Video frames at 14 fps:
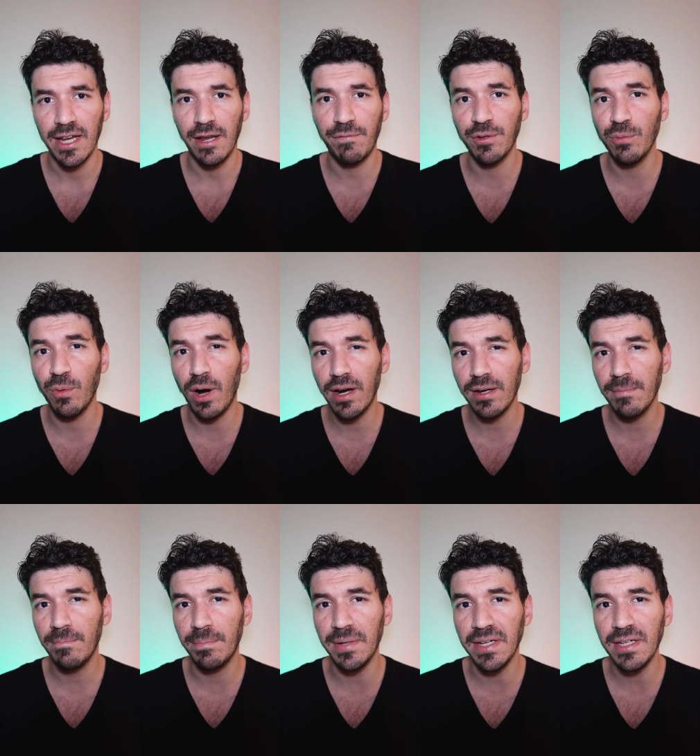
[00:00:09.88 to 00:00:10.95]
If you want
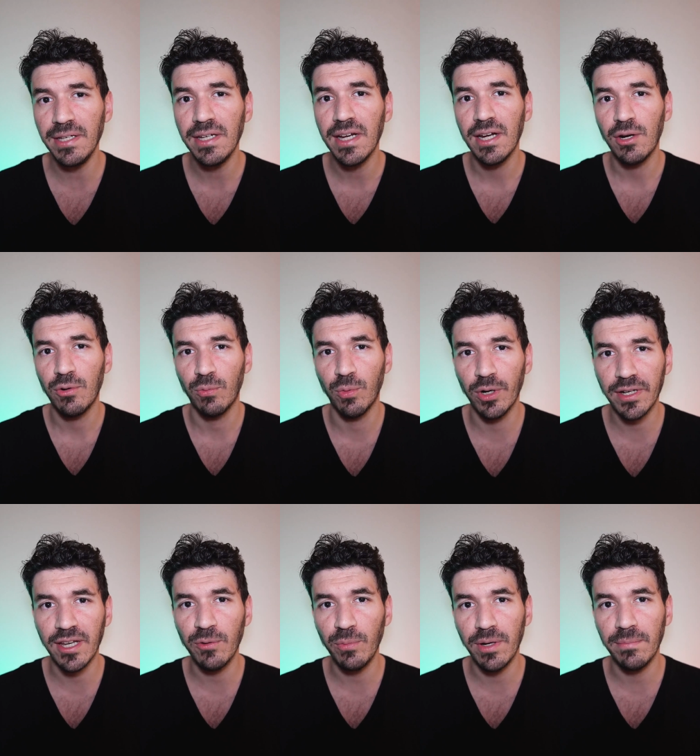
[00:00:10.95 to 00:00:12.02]
to be
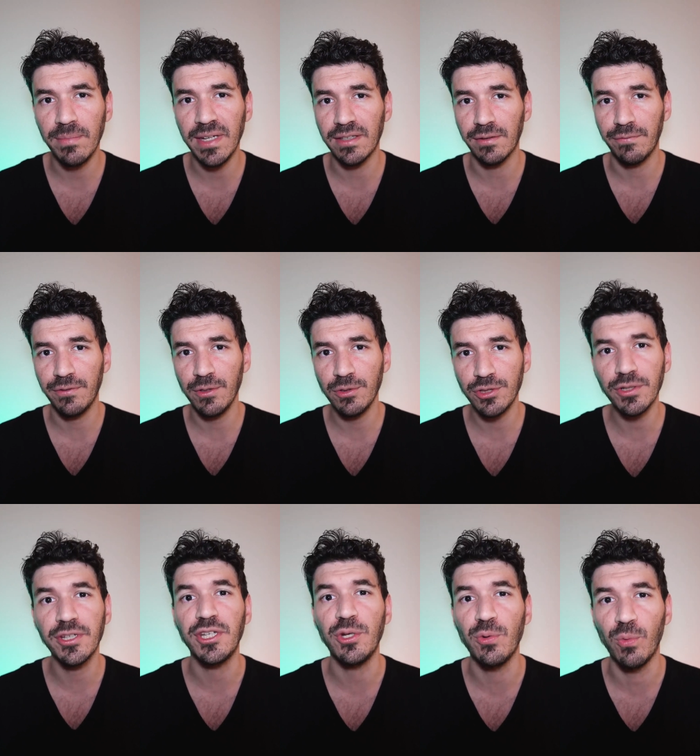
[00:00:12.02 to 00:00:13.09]
working with me in the future,
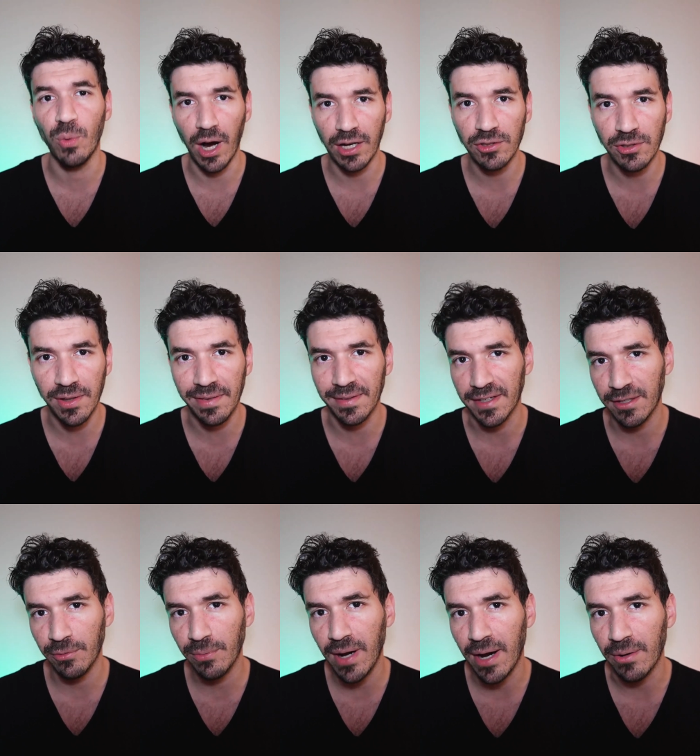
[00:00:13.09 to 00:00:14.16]
you want to stick
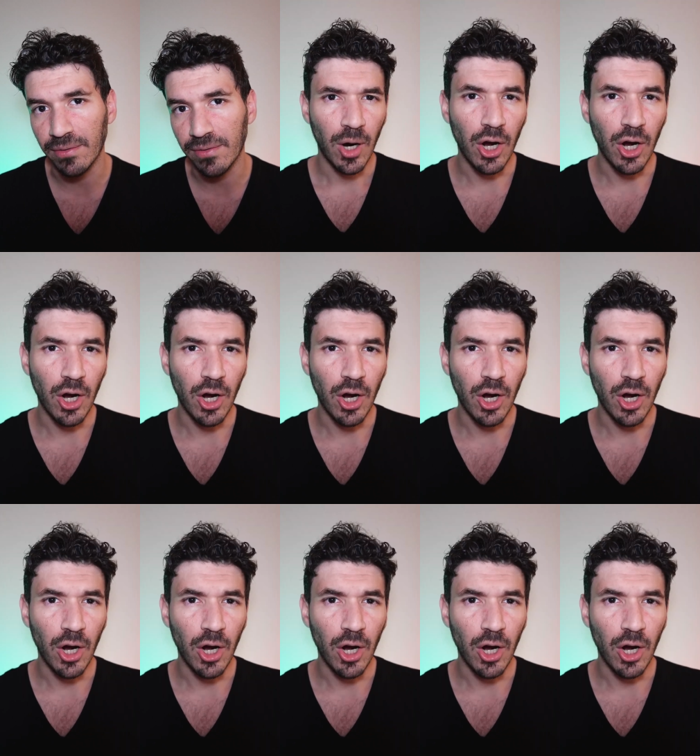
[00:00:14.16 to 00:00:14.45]
around.